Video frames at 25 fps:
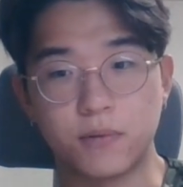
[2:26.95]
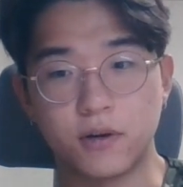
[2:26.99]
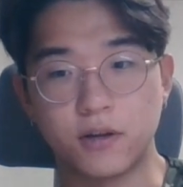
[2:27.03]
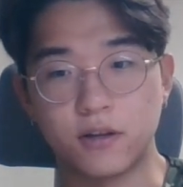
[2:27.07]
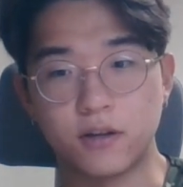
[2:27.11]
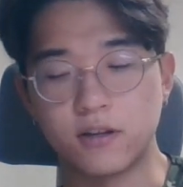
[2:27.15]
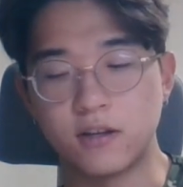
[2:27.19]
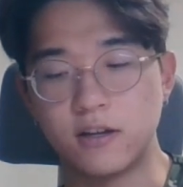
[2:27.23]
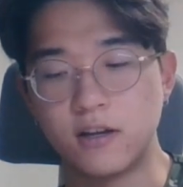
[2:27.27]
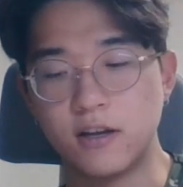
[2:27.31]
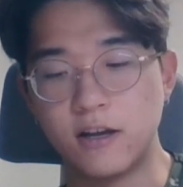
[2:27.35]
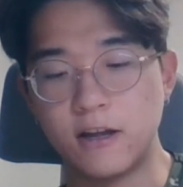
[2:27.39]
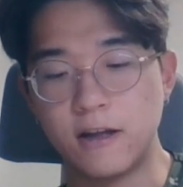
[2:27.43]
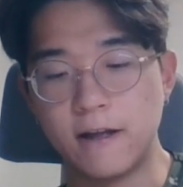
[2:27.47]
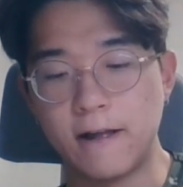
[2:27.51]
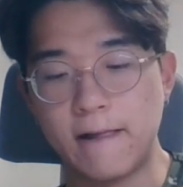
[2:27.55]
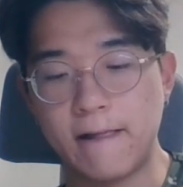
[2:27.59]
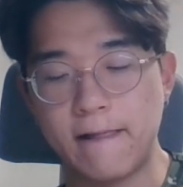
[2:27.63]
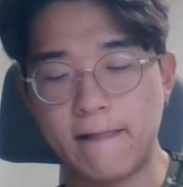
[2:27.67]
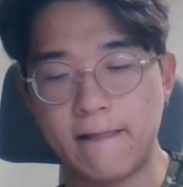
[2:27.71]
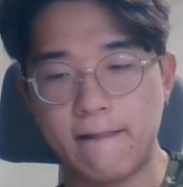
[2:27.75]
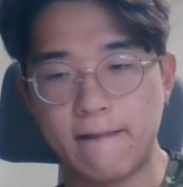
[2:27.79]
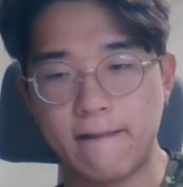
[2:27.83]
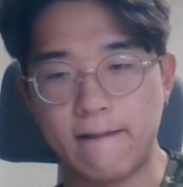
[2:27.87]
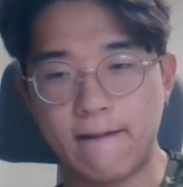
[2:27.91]
But
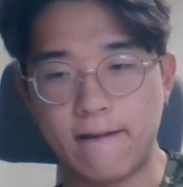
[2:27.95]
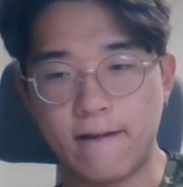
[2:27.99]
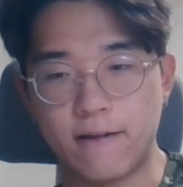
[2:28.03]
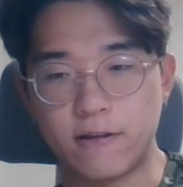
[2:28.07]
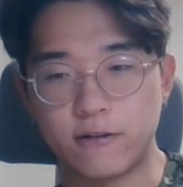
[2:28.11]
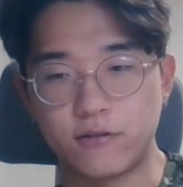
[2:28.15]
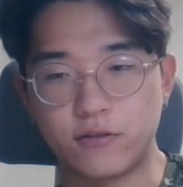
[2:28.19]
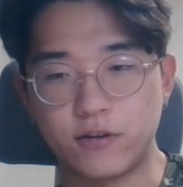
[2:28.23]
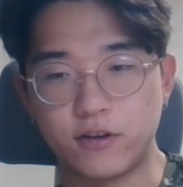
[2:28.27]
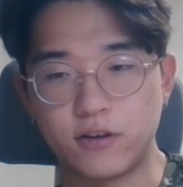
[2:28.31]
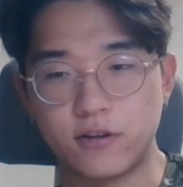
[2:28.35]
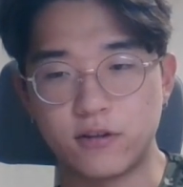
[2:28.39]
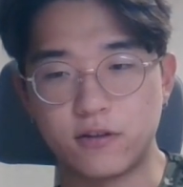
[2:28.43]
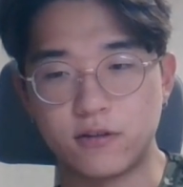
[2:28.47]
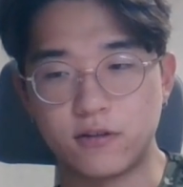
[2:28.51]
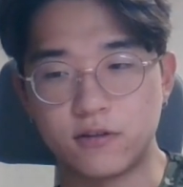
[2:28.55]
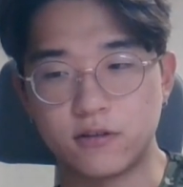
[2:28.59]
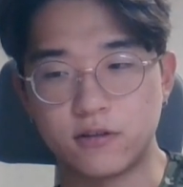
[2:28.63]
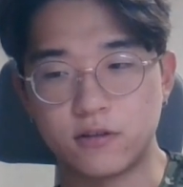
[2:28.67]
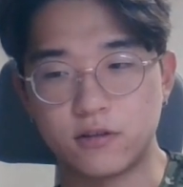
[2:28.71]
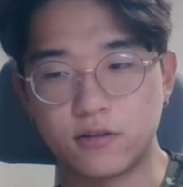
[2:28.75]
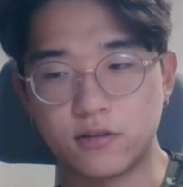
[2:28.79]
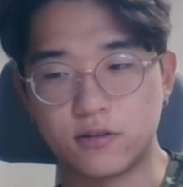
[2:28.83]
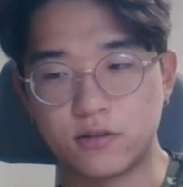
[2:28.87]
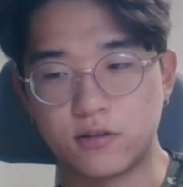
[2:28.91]
as we
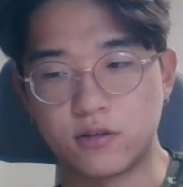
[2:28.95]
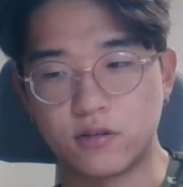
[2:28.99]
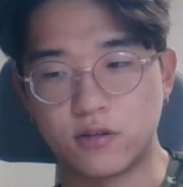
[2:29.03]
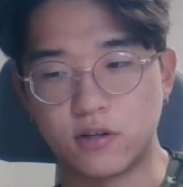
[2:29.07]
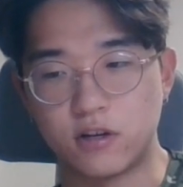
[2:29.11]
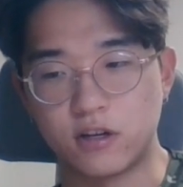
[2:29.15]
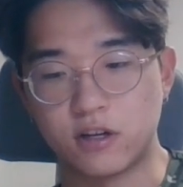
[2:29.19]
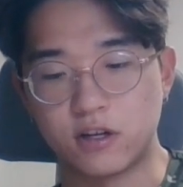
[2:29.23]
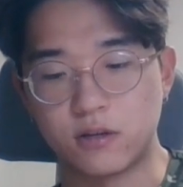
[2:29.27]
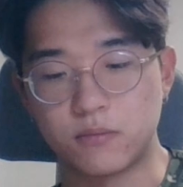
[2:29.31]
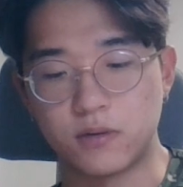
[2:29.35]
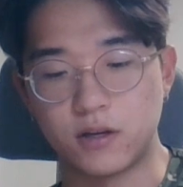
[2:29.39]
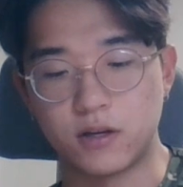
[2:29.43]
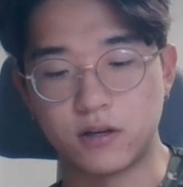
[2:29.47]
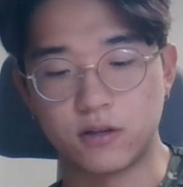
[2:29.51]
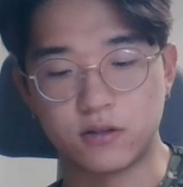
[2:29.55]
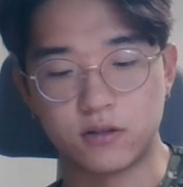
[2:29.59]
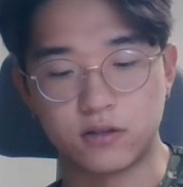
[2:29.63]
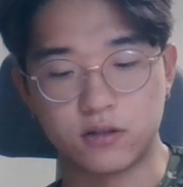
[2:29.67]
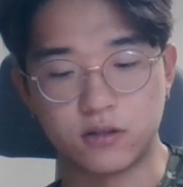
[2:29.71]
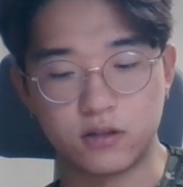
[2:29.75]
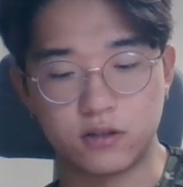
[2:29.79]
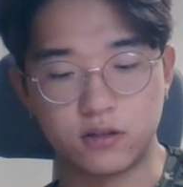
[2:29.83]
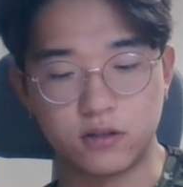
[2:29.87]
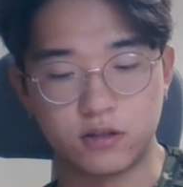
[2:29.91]
talk
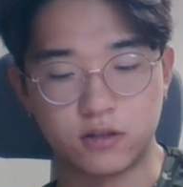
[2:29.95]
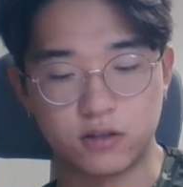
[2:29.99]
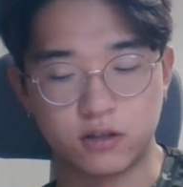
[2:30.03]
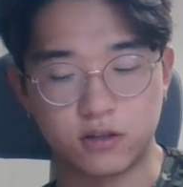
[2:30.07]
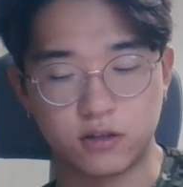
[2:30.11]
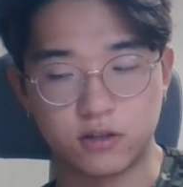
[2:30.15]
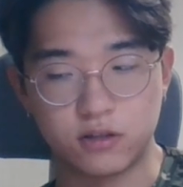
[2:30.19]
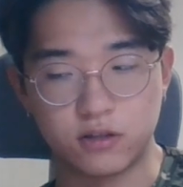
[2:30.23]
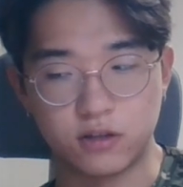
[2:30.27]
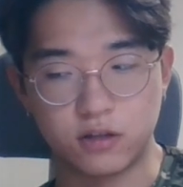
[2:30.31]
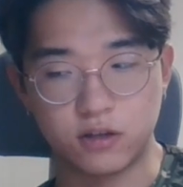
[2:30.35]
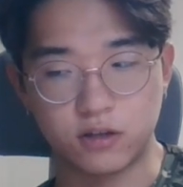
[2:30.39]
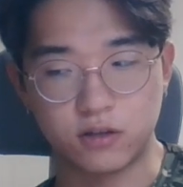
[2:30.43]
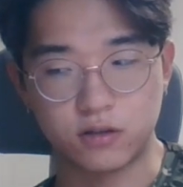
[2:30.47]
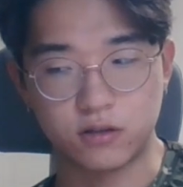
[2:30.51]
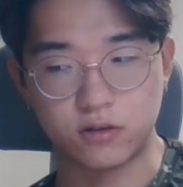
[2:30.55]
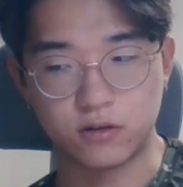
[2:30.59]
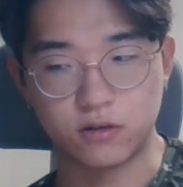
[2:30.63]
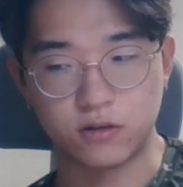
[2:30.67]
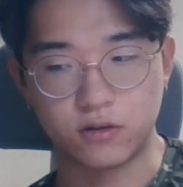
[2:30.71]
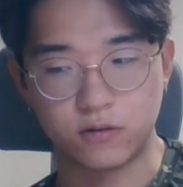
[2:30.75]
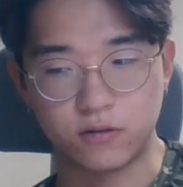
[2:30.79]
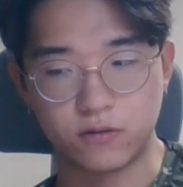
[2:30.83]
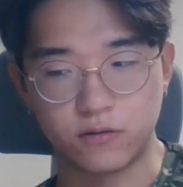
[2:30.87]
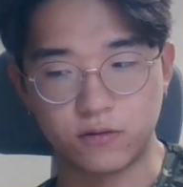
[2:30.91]
about the
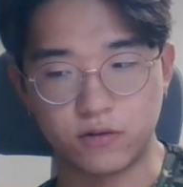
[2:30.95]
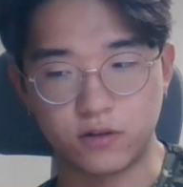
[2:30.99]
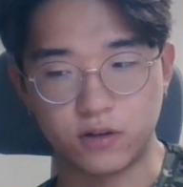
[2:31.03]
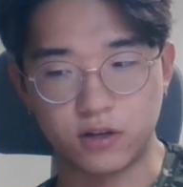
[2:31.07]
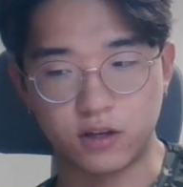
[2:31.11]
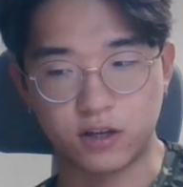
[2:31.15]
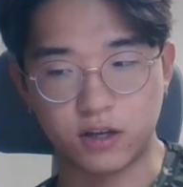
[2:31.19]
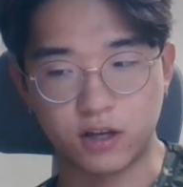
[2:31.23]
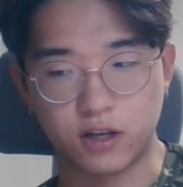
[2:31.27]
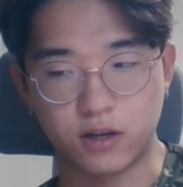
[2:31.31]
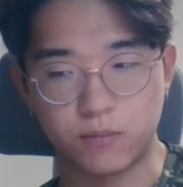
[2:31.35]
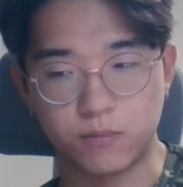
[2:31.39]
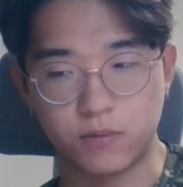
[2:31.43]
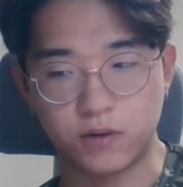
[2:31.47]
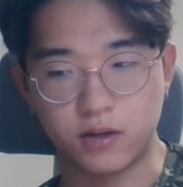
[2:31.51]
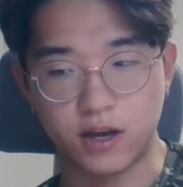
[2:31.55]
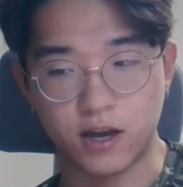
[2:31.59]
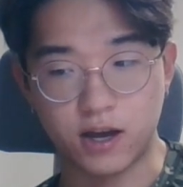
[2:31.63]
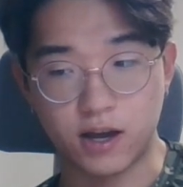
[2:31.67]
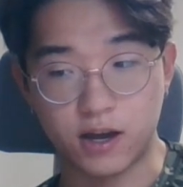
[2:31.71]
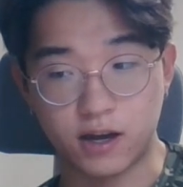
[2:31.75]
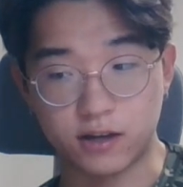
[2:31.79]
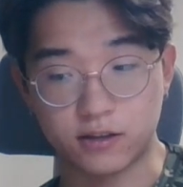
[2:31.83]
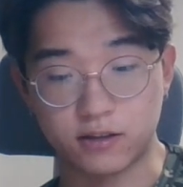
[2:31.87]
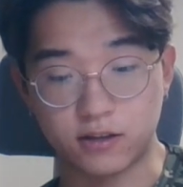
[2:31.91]
conductor, it can be
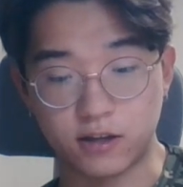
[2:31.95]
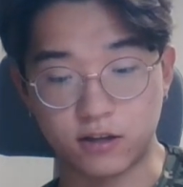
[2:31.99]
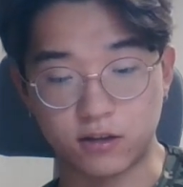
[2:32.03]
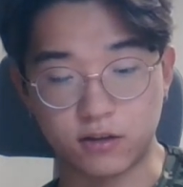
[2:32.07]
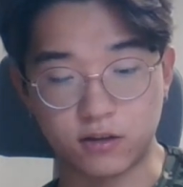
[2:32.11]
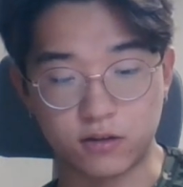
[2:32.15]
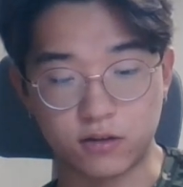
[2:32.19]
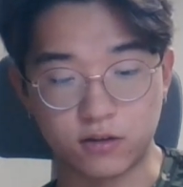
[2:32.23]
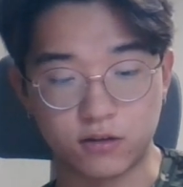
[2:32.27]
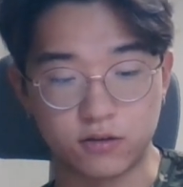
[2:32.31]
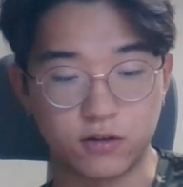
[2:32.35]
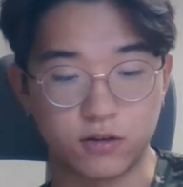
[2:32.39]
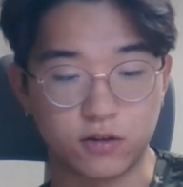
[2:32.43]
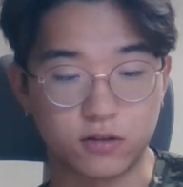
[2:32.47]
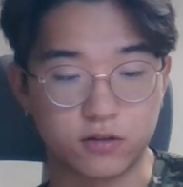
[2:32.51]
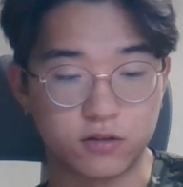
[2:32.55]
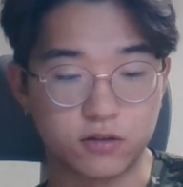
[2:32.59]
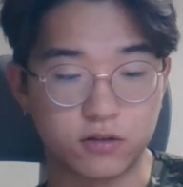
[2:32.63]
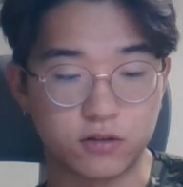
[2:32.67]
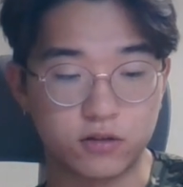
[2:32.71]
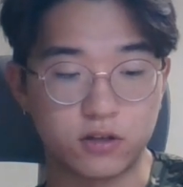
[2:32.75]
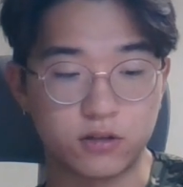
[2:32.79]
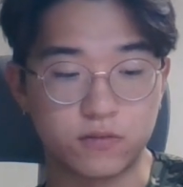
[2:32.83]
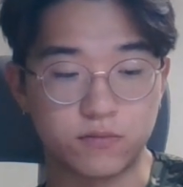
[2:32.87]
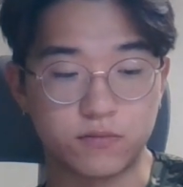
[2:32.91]
act like a
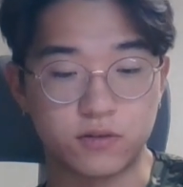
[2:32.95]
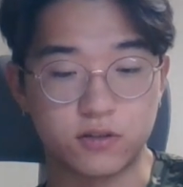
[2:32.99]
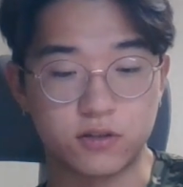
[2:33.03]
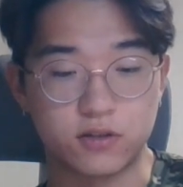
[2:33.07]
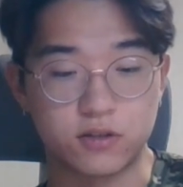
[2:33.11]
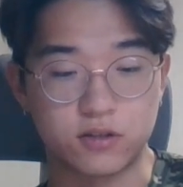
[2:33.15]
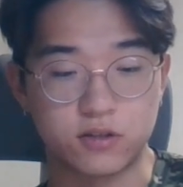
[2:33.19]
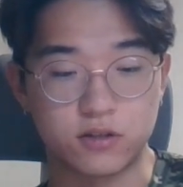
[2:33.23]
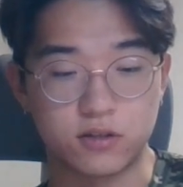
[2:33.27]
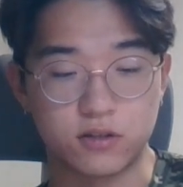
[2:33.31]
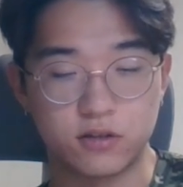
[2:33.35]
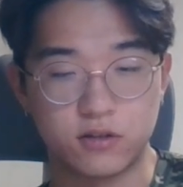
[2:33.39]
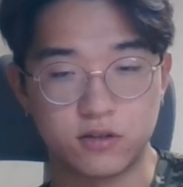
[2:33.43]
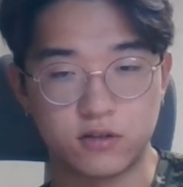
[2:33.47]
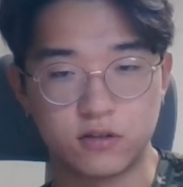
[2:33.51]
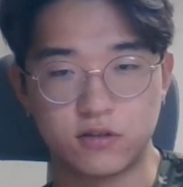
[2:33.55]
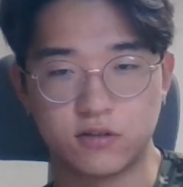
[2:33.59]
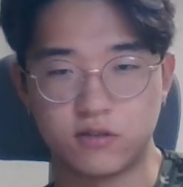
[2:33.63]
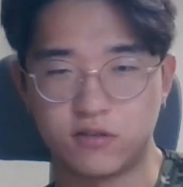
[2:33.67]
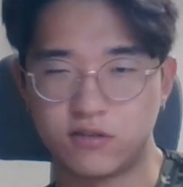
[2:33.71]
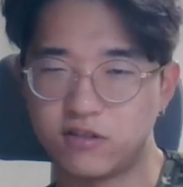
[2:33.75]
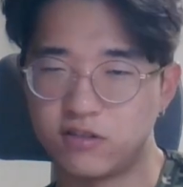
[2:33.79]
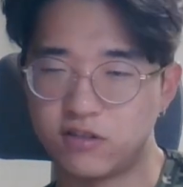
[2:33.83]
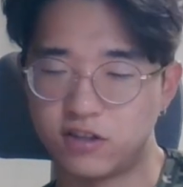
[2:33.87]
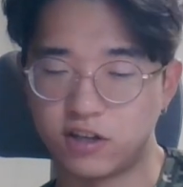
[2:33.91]
conductor if it's
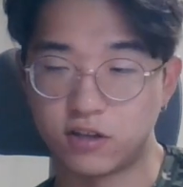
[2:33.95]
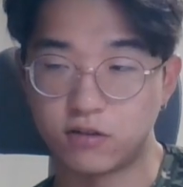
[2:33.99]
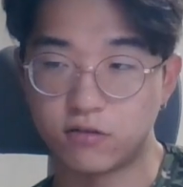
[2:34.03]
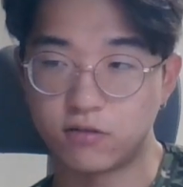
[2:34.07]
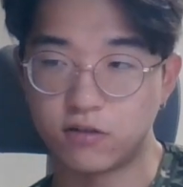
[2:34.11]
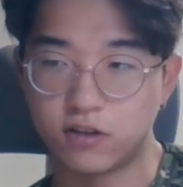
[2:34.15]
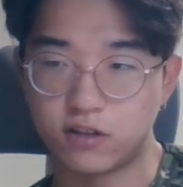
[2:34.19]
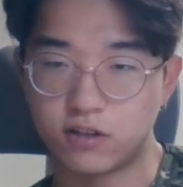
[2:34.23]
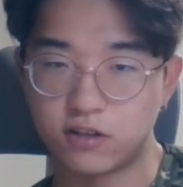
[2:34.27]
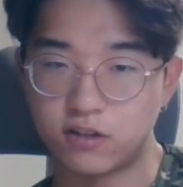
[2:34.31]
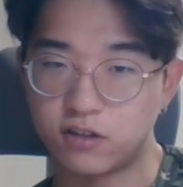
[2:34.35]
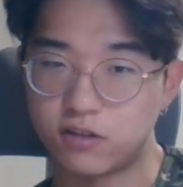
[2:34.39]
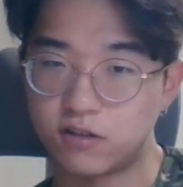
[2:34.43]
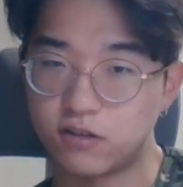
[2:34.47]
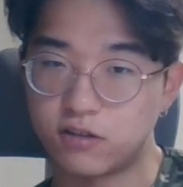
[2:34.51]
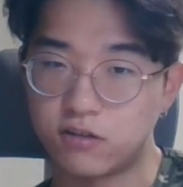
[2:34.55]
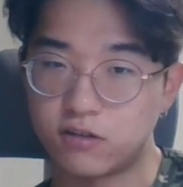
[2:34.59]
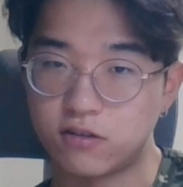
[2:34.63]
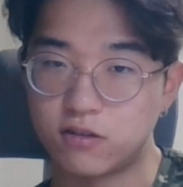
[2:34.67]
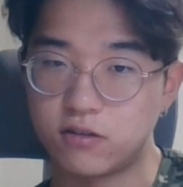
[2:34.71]
generated.